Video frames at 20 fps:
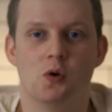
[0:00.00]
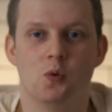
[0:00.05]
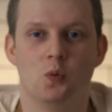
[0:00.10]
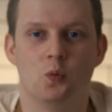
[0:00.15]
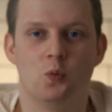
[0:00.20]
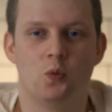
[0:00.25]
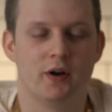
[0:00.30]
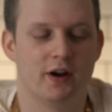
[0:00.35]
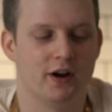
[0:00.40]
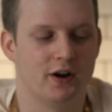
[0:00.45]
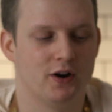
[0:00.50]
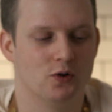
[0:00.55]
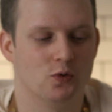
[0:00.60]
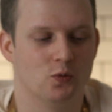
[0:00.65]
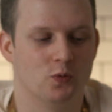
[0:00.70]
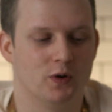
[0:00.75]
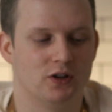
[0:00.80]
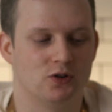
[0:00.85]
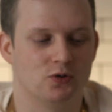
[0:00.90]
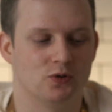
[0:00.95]

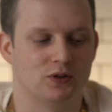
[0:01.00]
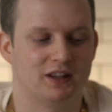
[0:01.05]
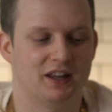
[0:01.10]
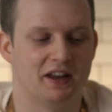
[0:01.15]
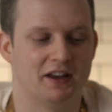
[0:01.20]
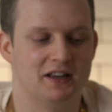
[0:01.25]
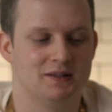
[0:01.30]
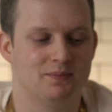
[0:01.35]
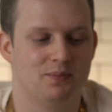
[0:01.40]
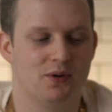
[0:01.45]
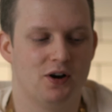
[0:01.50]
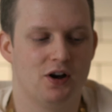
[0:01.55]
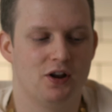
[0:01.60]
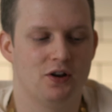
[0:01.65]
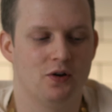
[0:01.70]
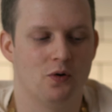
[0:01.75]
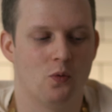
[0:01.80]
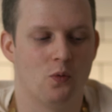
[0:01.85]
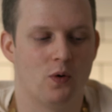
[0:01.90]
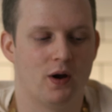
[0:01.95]
weird with your taste
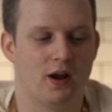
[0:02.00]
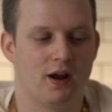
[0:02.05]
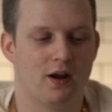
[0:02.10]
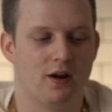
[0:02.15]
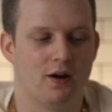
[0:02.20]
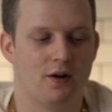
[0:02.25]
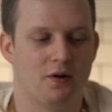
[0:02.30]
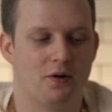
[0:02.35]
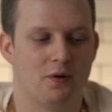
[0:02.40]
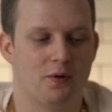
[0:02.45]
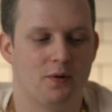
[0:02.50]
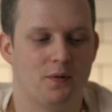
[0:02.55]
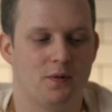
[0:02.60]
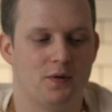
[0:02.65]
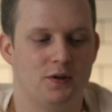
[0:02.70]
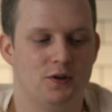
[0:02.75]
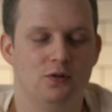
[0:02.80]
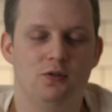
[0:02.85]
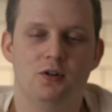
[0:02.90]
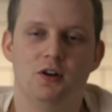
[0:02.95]
bud where
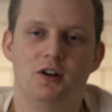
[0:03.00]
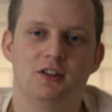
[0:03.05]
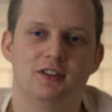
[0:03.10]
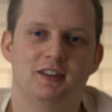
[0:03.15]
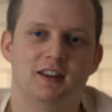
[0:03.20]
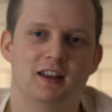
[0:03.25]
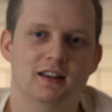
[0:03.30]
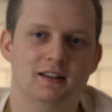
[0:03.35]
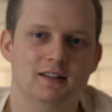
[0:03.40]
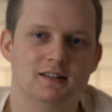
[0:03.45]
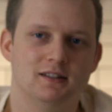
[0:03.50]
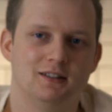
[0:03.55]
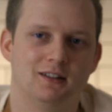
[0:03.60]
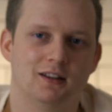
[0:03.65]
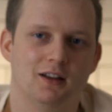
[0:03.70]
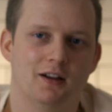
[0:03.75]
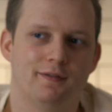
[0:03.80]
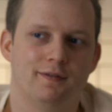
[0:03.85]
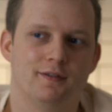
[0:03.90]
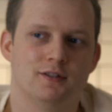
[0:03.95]
you're gonna taste
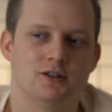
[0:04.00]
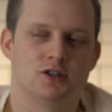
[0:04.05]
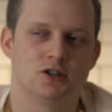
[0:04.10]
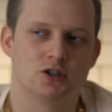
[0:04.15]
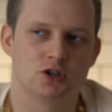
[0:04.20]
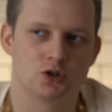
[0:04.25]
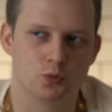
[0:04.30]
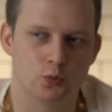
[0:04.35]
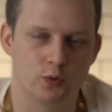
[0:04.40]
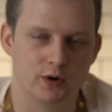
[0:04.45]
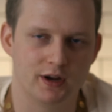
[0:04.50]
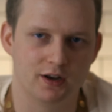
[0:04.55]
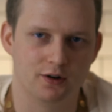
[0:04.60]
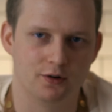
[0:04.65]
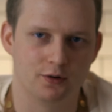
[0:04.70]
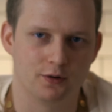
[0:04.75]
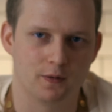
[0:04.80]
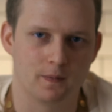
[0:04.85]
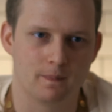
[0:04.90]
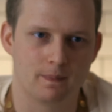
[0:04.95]
stuff
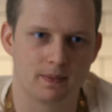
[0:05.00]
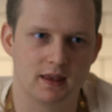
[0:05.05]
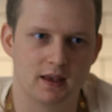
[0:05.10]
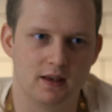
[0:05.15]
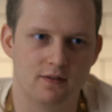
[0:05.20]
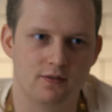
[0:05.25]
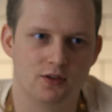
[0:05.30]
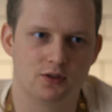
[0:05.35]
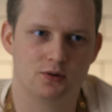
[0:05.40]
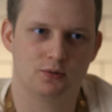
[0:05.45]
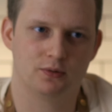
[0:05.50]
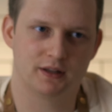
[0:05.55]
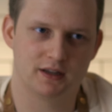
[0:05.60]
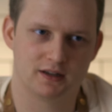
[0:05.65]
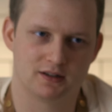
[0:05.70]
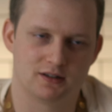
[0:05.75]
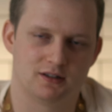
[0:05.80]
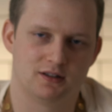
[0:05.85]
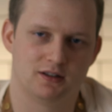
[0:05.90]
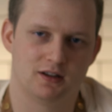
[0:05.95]
sweeter, even though
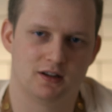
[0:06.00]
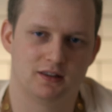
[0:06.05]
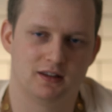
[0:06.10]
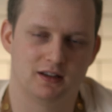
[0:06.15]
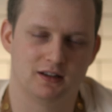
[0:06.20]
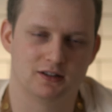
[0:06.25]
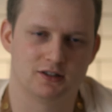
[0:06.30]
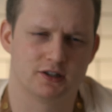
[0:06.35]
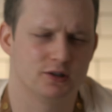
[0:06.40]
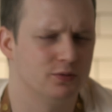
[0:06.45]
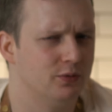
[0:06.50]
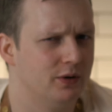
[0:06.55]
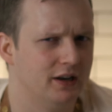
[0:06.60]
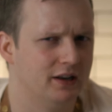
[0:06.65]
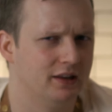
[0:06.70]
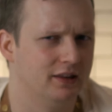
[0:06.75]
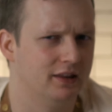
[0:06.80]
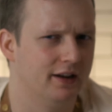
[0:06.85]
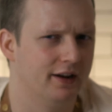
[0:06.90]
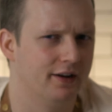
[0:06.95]
there's nothing sweet
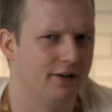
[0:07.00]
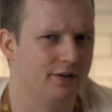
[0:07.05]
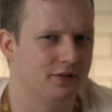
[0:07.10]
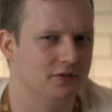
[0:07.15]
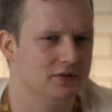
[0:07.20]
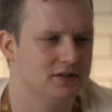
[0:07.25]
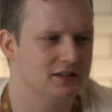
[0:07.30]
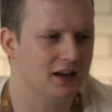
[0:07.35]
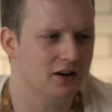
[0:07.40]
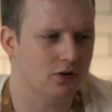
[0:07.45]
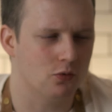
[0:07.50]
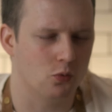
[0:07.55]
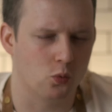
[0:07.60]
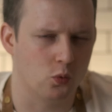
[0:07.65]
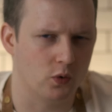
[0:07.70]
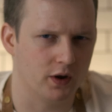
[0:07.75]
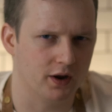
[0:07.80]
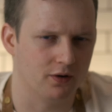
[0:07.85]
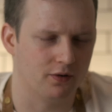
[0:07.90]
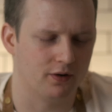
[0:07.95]
in there. It's kind of
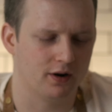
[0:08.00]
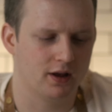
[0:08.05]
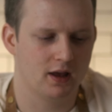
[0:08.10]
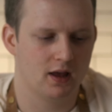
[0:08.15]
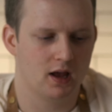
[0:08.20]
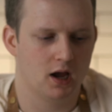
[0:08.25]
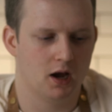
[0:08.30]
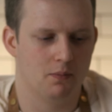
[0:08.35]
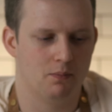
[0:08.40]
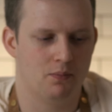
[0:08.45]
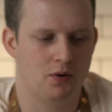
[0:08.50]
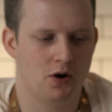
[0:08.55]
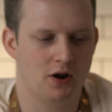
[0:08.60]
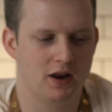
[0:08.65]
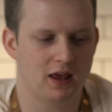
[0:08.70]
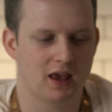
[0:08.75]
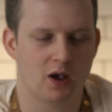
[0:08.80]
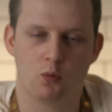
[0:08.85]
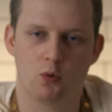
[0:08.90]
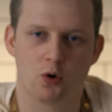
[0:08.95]
weird,
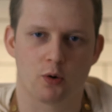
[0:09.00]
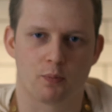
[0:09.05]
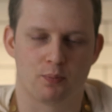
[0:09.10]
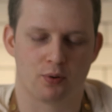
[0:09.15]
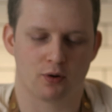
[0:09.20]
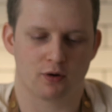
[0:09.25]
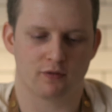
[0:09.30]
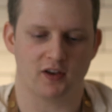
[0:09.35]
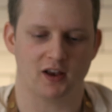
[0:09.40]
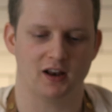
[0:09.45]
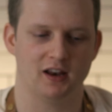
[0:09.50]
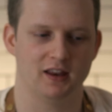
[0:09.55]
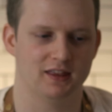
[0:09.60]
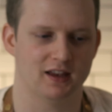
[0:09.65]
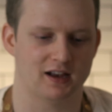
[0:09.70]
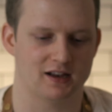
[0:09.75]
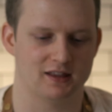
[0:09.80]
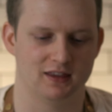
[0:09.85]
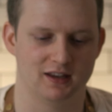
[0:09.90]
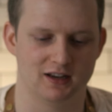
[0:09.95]
but it worked perfectly in
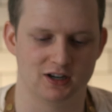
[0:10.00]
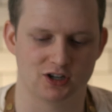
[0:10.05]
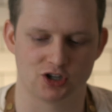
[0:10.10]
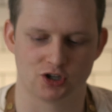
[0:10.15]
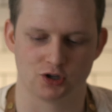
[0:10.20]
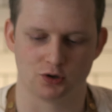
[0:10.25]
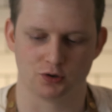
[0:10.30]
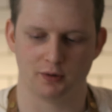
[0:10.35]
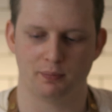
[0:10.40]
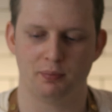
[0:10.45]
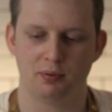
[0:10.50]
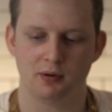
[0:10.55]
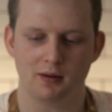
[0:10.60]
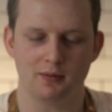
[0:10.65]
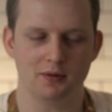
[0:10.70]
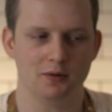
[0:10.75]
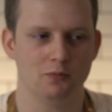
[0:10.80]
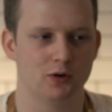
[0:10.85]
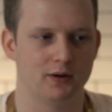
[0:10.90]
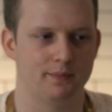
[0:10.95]
that dish. So the
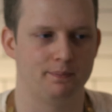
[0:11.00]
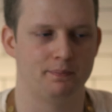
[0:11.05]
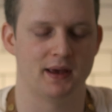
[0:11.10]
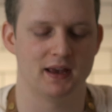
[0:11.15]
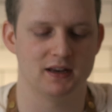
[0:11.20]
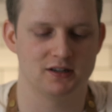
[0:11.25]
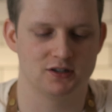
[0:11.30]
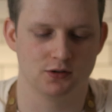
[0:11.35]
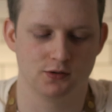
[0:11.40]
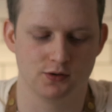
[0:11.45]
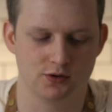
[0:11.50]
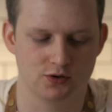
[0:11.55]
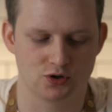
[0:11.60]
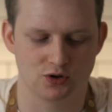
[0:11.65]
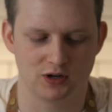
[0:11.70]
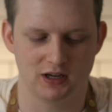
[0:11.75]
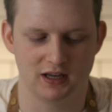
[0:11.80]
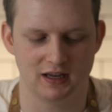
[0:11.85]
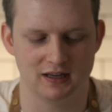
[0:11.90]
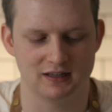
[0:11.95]
problem with pesto
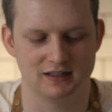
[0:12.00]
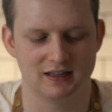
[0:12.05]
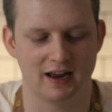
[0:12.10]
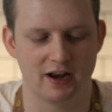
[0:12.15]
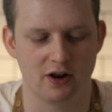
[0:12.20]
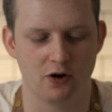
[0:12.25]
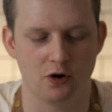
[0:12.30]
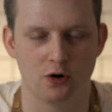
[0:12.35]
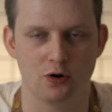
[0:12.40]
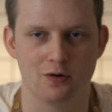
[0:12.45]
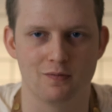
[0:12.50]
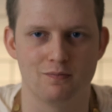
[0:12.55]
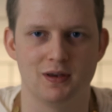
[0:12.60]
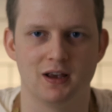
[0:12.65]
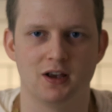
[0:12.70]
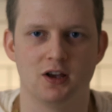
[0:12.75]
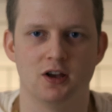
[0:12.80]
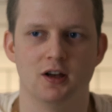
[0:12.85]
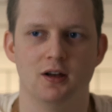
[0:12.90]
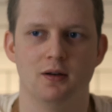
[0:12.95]
usually is that herb
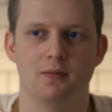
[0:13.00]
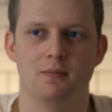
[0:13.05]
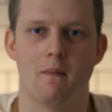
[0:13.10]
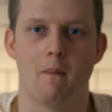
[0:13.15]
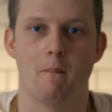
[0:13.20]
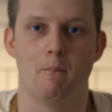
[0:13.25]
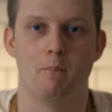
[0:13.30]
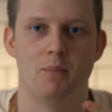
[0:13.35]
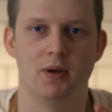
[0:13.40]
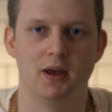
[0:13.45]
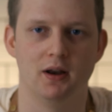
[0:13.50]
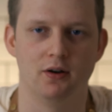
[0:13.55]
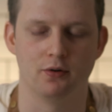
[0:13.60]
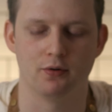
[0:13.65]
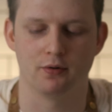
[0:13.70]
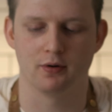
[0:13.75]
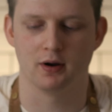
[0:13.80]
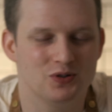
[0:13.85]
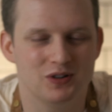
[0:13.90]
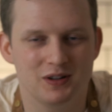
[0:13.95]
become
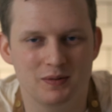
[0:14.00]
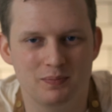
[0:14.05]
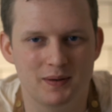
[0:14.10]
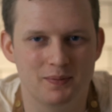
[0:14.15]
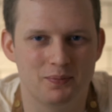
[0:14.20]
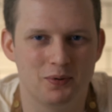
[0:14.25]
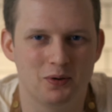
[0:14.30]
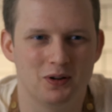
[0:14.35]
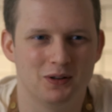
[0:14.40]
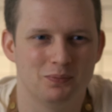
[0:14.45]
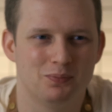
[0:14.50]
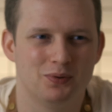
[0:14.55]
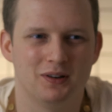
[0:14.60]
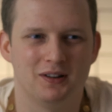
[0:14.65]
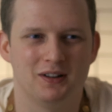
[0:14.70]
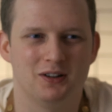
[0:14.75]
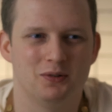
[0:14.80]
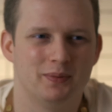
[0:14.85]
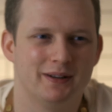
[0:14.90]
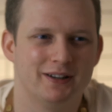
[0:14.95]
bitter. Usually people put a
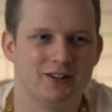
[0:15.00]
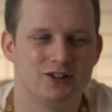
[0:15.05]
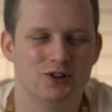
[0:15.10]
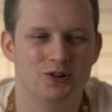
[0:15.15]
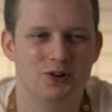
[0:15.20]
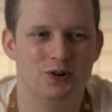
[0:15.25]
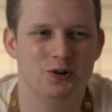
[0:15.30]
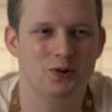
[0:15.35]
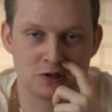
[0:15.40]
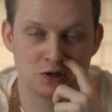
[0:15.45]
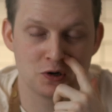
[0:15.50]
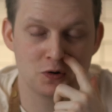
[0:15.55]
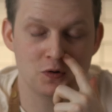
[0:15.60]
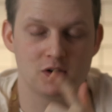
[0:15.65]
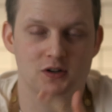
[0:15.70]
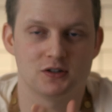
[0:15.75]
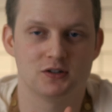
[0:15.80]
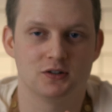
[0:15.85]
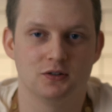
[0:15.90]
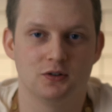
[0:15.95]
little bit of sugar. Sugar
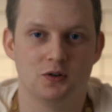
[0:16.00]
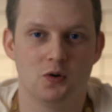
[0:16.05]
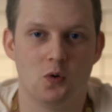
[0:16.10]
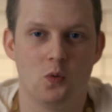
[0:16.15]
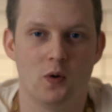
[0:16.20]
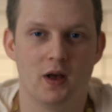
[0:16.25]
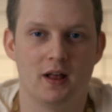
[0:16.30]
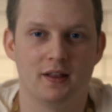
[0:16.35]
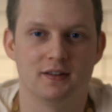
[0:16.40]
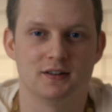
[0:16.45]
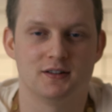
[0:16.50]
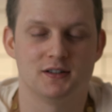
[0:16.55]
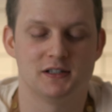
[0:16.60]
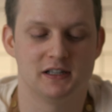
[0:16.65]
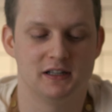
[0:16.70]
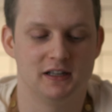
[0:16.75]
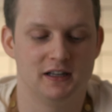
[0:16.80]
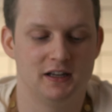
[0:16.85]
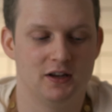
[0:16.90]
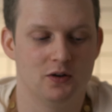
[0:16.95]
doesn't go well
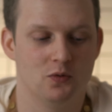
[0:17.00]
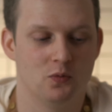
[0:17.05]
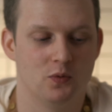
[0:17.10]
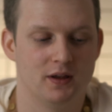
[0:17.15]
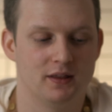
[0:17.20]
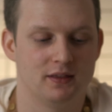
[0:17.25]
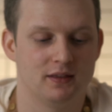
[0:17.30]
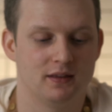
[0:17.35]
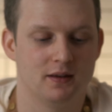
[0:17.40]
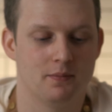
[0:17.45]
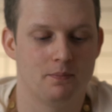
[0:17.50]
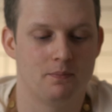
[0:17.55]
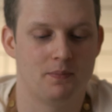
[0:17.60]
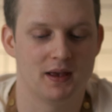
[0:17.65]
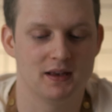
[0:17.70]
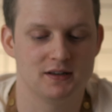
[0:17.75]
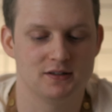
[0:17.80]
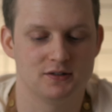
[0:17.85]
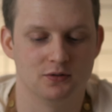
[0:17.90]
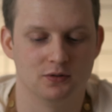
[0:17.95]
necessarily with
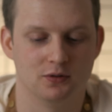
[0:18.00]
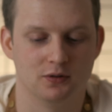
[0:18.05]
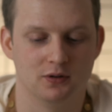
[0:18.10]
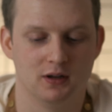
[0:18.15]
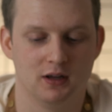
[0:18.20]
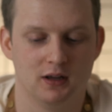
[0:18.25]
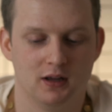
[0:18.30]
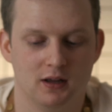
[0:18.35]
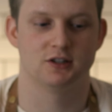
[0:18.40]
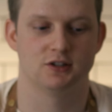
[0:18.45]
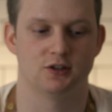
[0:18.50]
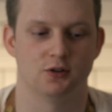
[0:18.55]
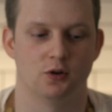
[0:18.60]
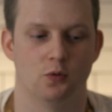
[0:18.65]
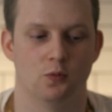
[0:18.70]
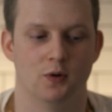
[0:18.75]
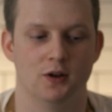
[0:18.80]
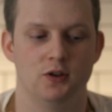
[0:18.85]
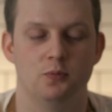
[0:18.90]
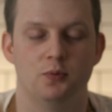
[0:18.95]
pesto. So
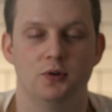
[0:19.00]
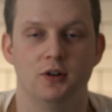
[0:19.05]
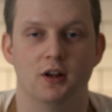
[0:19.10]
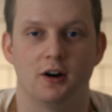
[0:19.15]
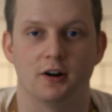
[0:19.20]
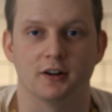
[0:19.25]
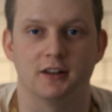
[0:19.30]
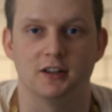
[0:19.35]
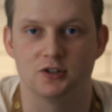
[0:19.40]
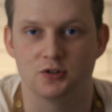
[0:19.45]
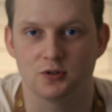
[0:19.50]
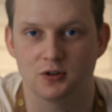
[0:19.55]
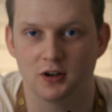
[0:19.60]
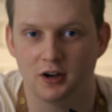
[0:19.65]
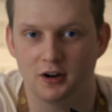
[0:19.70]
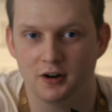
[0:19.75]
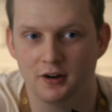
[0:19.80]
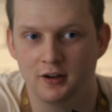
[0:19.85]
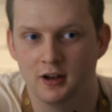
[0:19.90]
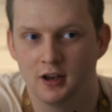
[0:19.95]
when you put artichoke
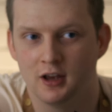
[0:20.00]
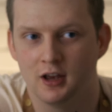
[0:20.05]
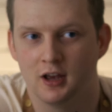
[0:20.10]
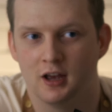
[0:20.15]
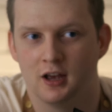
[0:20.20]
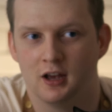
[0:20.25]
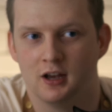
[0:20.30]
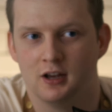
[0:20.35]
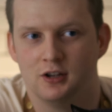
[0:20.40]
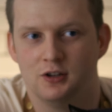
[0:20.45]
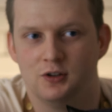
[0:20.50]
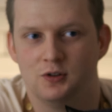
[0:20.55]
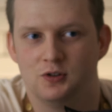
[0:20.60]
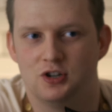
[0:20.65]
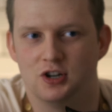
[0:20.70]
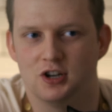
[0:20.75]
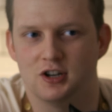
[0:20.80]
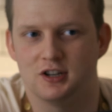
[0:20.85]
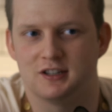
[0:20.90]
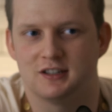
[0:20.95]
heart, you
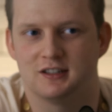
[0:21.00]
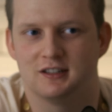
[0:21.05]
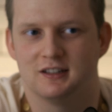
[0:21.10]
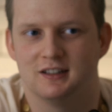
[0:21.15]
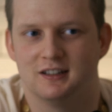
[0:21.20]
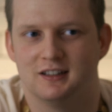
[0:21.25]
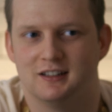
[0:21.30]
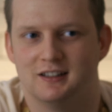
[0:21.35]
just